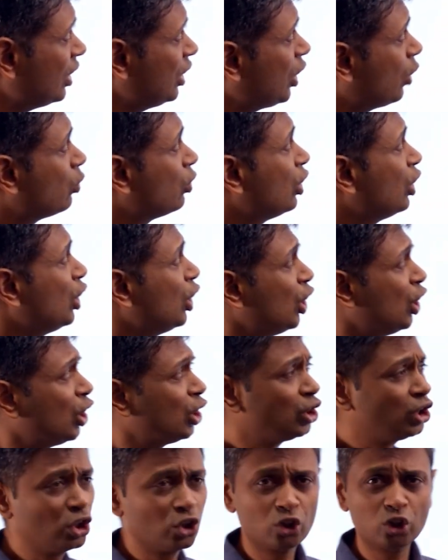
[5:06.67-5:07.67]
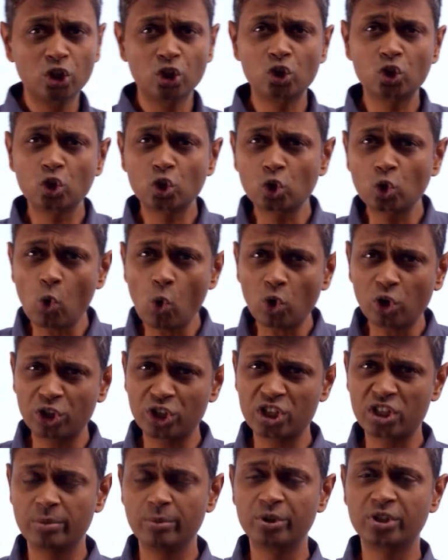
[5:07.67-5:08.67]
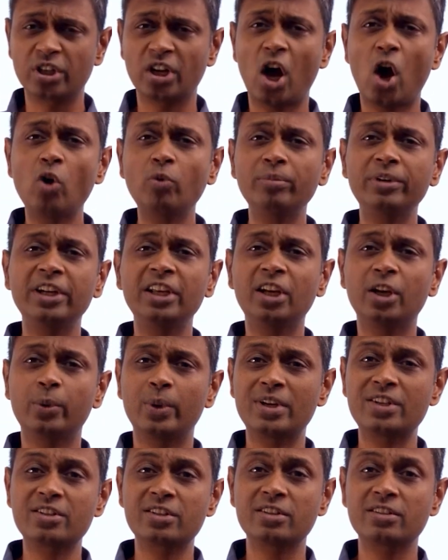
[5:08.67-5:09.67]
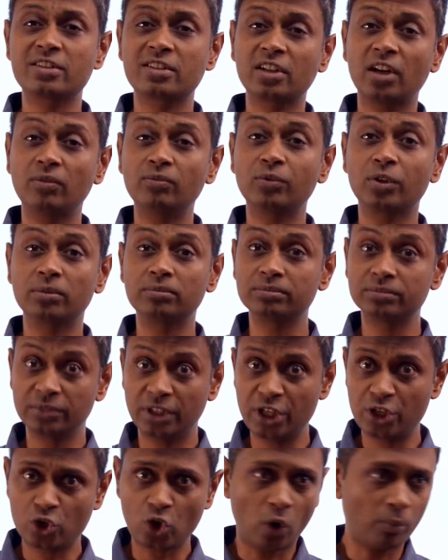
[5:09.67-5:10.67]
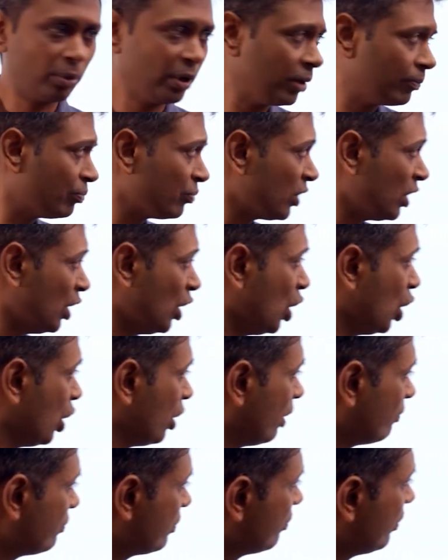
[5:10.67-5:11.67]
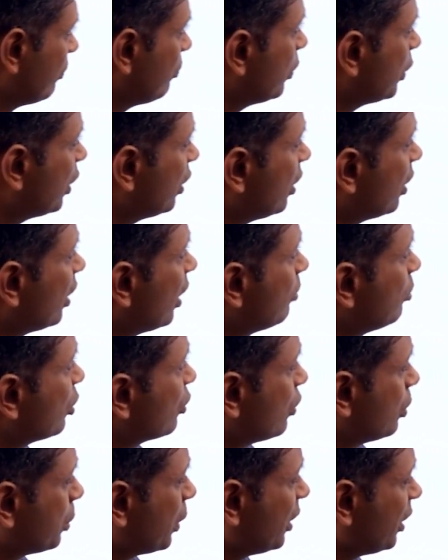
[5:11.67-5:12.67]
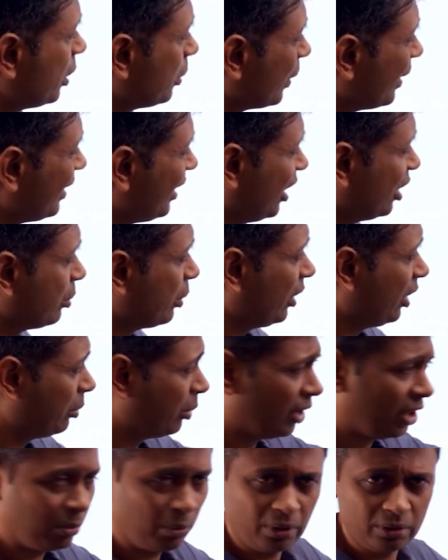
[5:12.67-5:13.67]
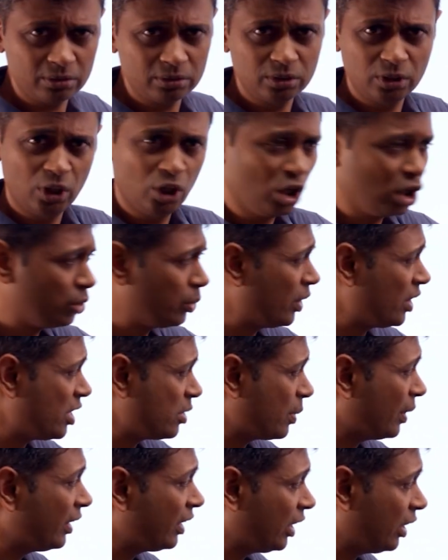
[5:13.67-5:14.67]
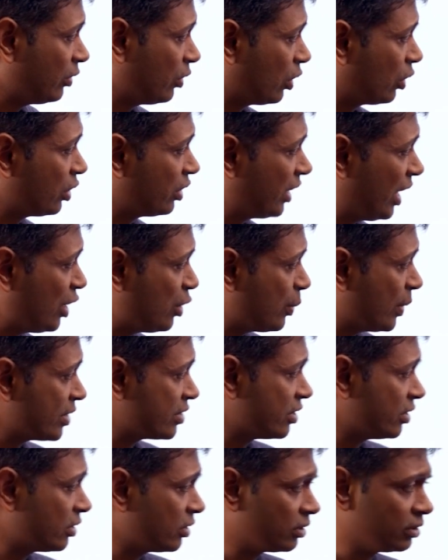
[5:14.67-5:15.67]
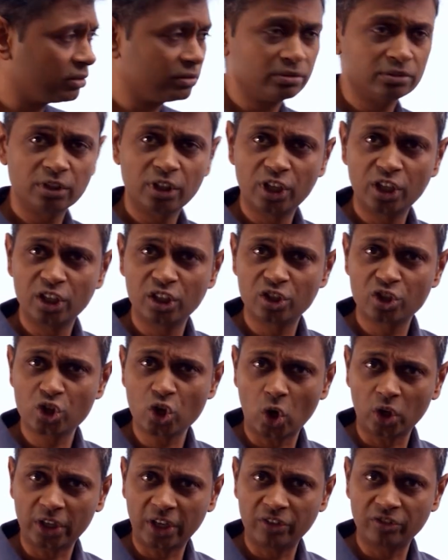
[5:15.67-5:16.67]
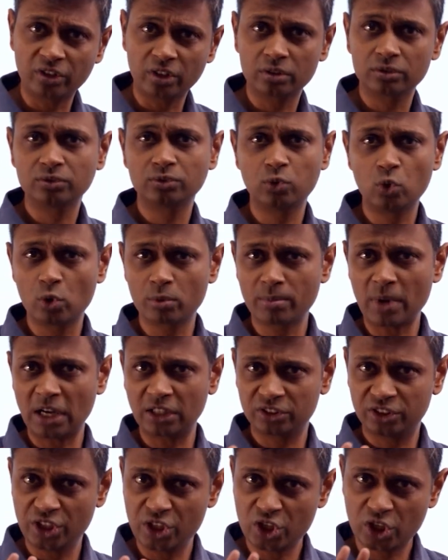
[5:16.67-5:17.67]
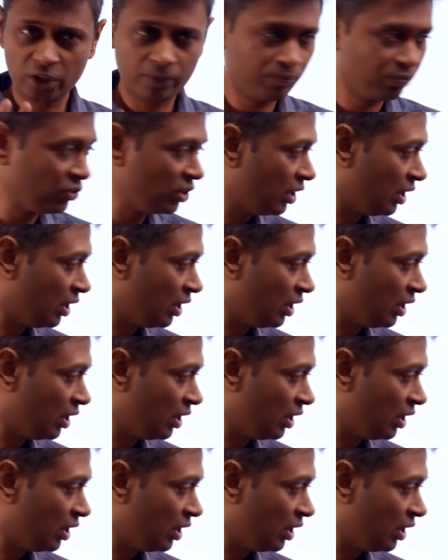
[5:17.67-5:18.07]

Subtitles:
Now, the score distribution, how many questions come from each topic? We put in the numbers for 2020 and 2021. 2020, the 10 questions in short answer, 4 marks each.